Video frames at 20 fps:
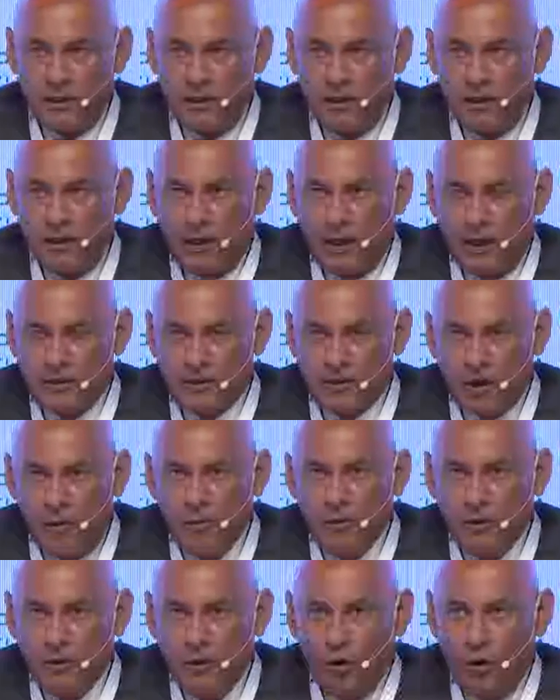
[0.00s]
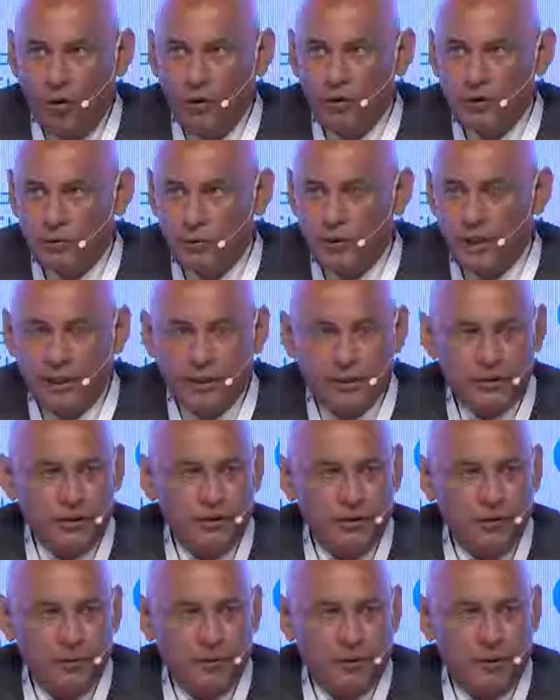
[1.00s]
uh, has common goals with other
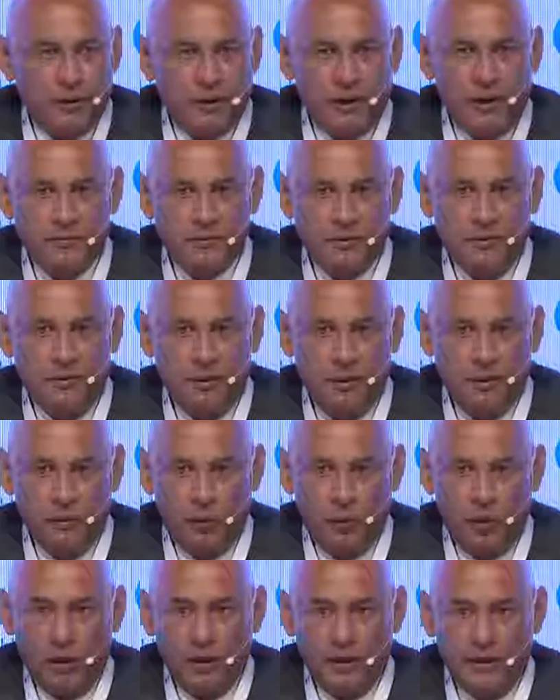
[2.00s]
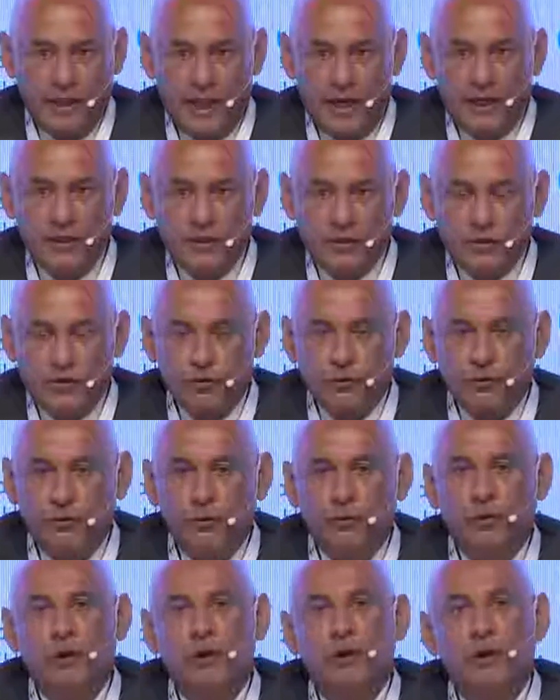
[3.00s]
genome programs in, in the world, and that is to